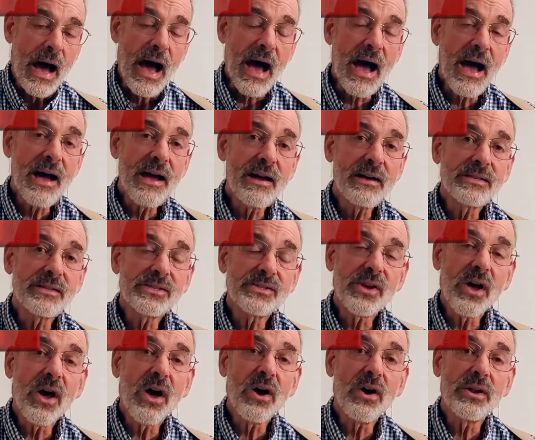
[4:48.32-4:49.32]
I
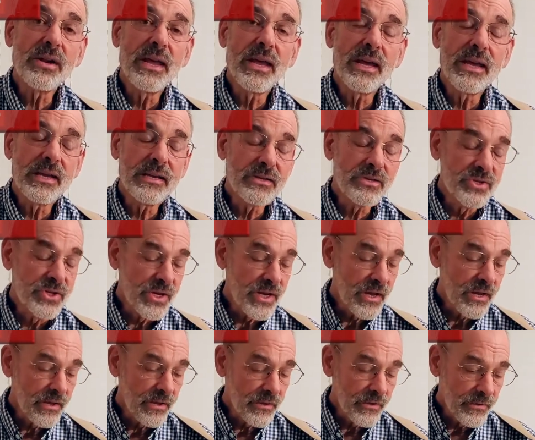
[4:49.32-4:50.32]
saw an
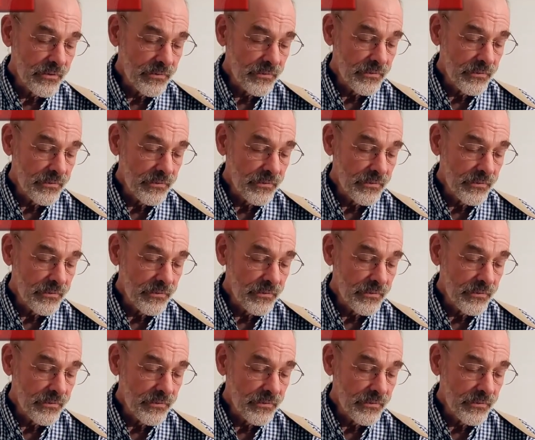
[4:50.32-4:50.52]
angel,